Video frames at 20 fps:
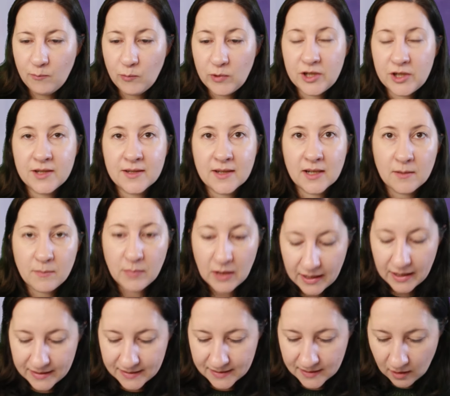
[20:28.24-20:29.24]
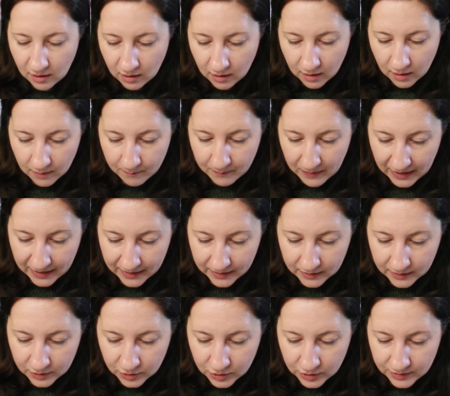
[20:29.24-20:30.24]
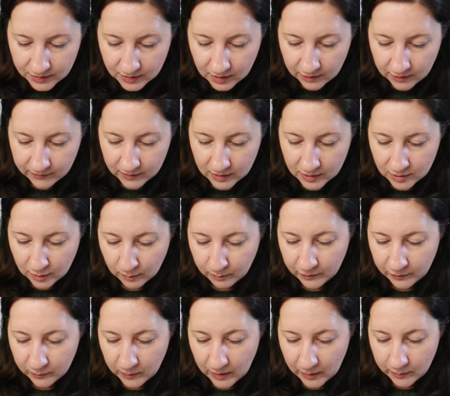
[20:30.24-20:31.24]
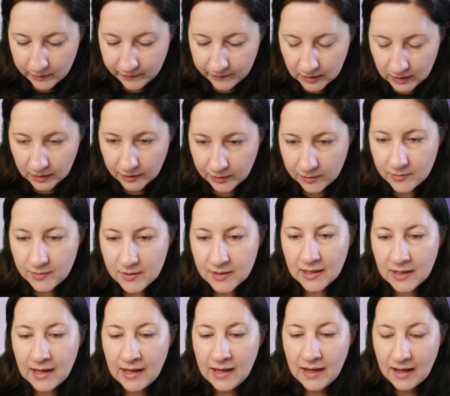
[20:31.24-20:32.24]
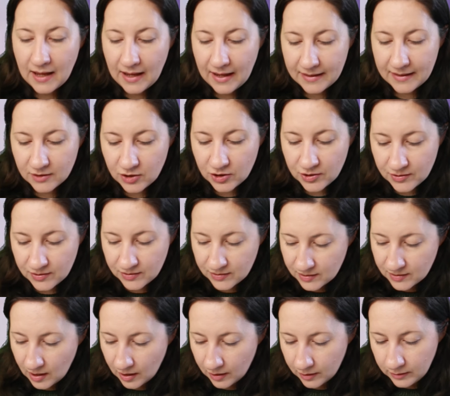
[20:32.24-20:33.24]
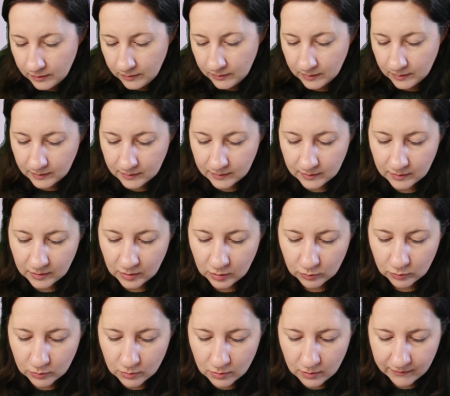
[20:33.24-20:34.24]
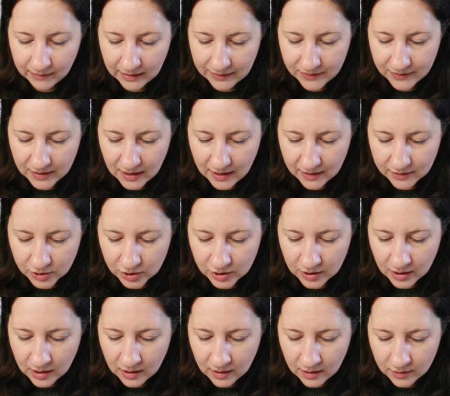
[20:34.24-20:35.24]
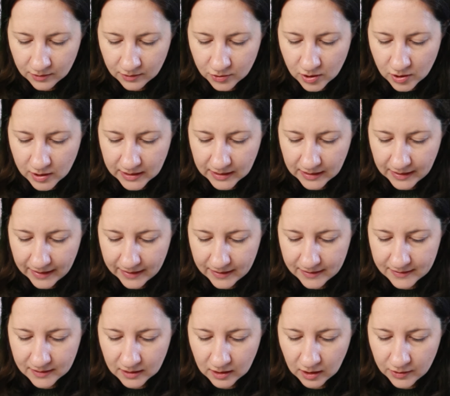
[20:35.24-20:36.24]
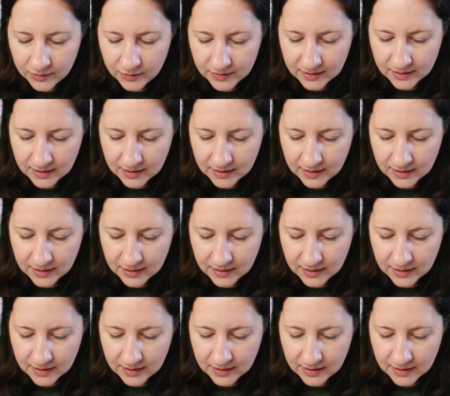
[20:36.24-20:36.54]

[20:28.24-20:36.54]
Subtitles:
we're just going to place our back just over the top of where we've glued and just sew all around the edge. Try and get as close to